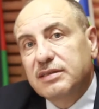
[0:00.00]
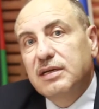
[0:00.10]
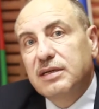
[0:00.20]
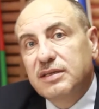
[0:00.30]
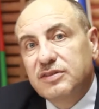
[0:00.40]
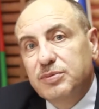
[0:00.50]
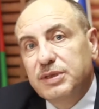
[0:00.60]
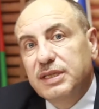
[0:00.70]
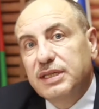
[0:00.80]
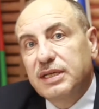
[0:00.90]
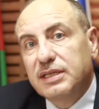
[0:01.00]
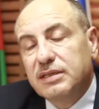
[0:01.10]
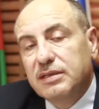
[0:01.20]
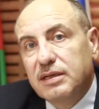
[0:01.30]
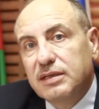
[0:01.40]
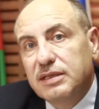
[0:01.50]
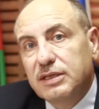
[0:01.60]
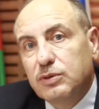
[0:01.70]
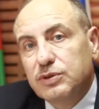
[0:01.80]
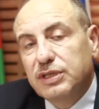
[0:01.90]
this means that they
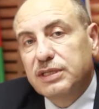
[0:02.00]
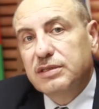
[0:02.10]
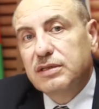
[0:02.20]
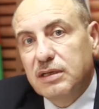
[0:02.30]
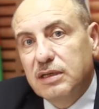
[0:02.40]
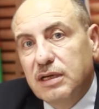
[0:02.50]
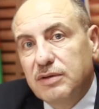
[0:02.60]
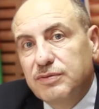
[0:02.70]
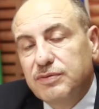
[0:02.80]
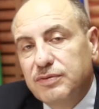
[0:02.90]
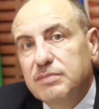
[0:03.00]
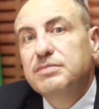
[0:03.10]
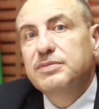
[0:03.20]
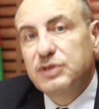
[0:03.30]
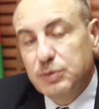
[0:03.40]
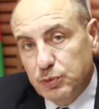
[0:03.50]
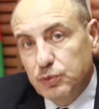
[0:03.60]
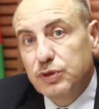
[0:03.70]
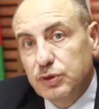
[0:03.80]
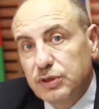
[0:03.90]
could not have the
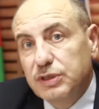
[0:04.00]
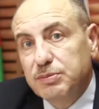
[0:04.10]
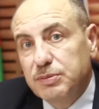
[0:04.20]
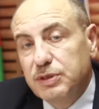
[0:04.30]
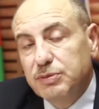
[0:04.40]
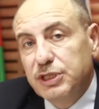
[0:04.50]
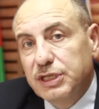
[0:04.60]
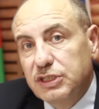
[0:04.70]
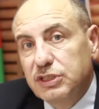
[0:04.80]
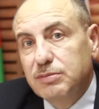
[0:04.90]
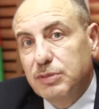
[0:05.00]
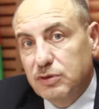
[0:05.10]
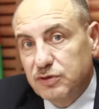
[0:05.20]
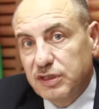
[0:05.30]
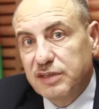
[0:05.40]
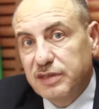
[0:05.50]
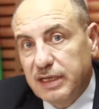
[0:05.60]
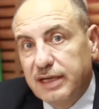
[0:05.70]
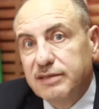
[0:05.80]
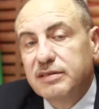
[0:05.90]
medication because Gaza
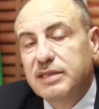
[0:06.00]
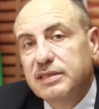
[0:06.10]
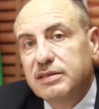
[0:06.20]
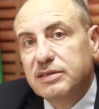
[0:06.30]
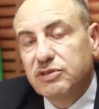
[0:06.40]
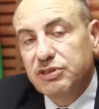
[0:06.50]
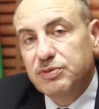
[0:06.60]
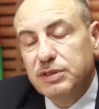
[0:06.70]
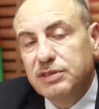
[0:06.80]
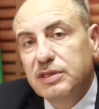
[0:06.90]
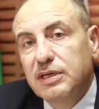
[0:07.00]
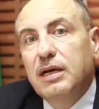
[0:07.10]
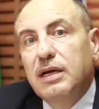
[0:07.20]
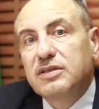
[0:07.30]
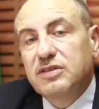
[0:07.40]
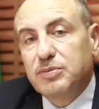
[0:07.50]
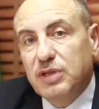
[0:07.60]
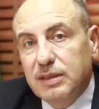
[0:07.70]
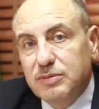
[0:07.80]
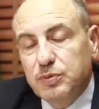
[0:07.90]
lacks that treatment. And
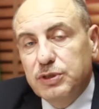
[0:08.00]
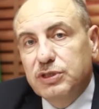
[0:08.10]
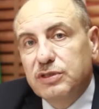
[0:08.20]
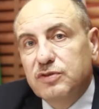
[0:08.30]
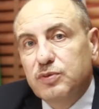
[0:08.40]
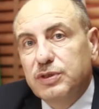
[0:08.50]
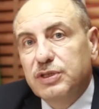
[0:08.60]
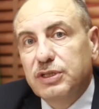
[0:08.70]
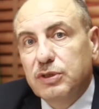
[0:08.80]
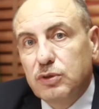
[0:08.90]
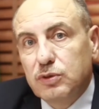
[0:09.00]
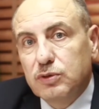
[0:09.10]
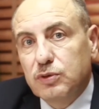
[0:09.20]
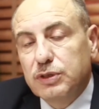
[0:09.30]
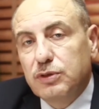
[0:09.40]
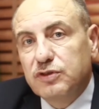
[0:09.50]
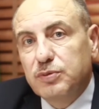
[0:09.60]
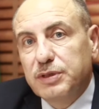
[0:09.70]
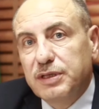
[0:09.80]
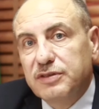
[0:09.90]
sometimes patients, when they go to the
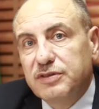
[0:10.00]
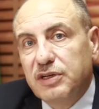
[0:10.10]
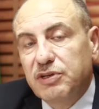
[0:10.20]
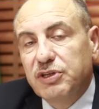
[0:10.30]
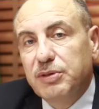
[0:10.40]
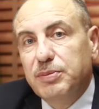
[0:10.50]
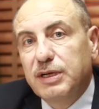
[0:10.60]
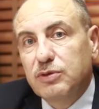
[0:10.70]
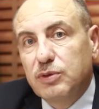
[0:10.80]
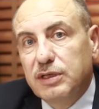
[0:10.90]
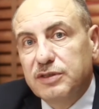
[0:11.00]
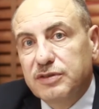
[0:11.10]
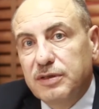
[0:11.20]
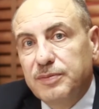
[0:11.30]
hospitals and returned back to Gaza,